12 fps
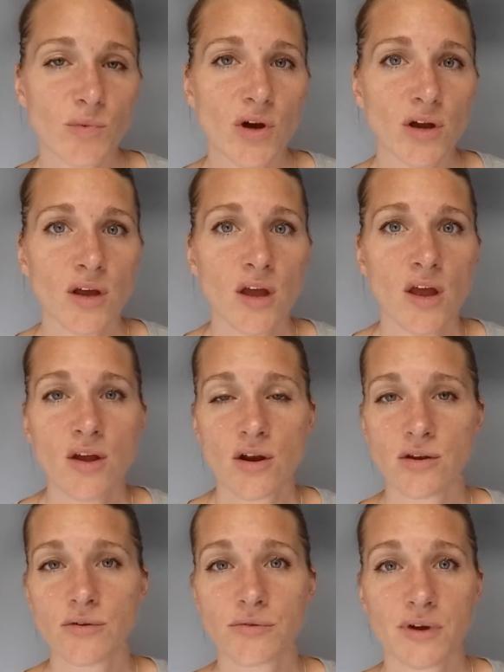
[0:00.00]
book?
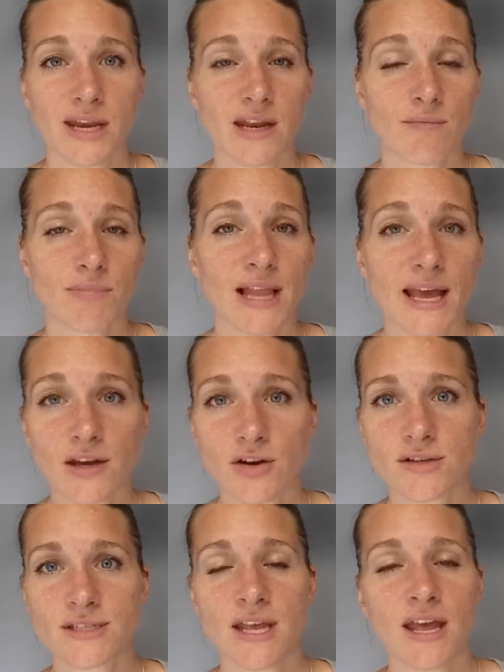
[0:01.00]
Are you creating
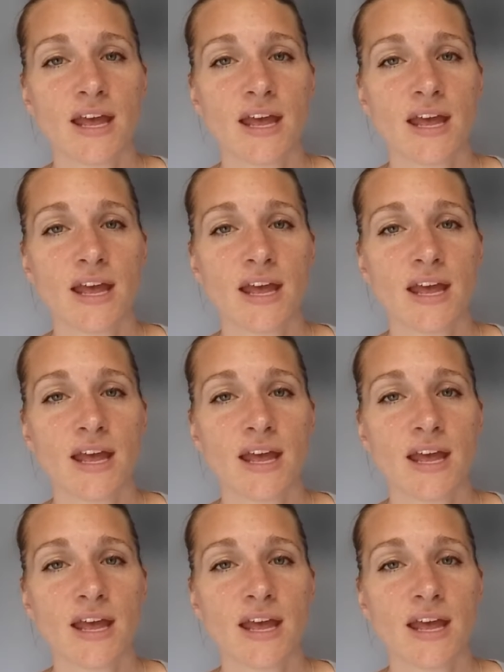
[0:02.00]
planners?